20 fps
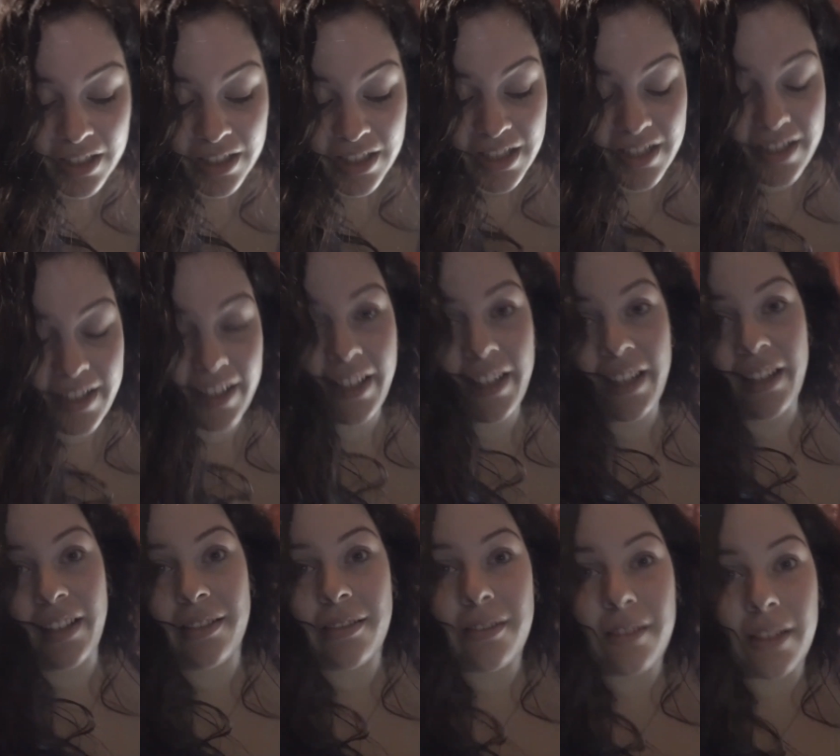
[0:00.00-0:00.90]

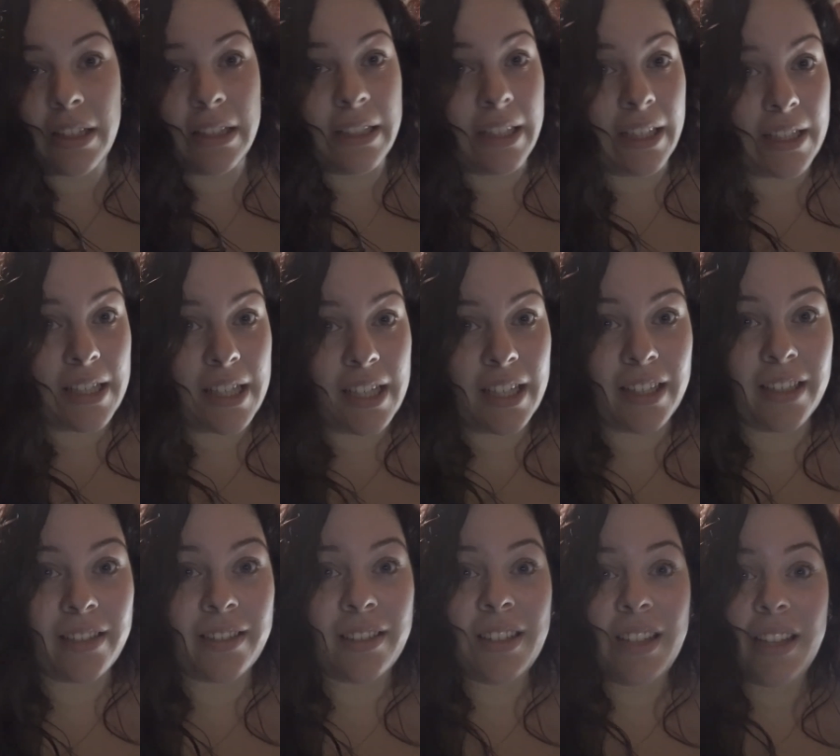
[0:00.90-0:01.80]
singing and
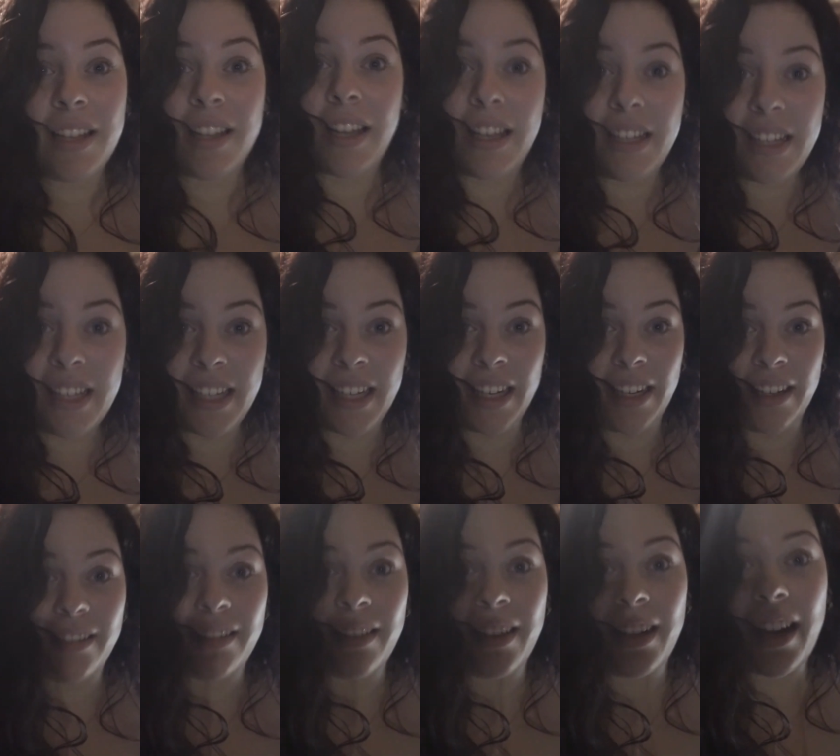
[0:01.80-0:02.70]
dancing and
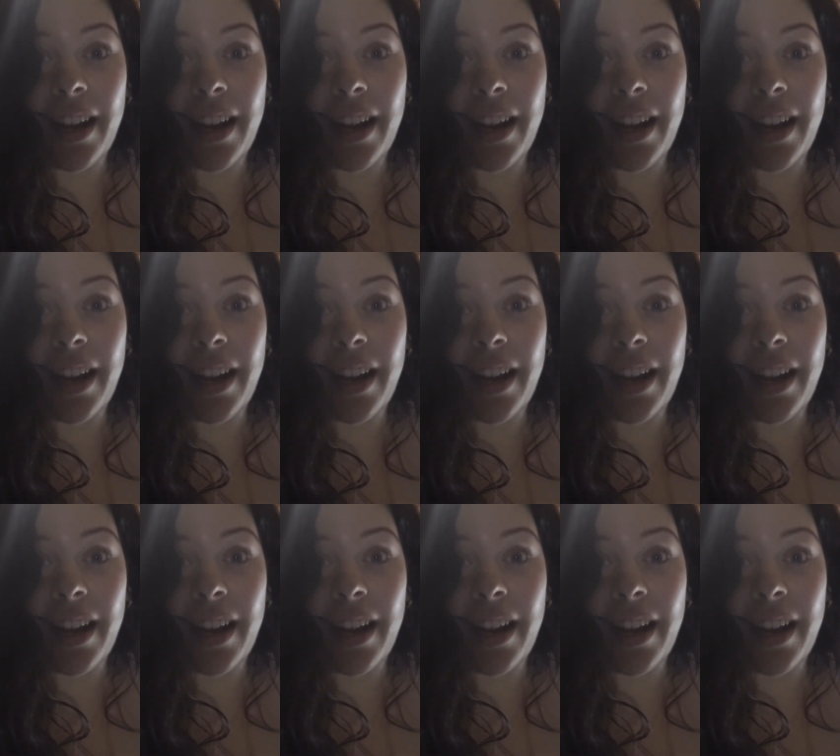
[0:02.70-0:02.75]
eating. And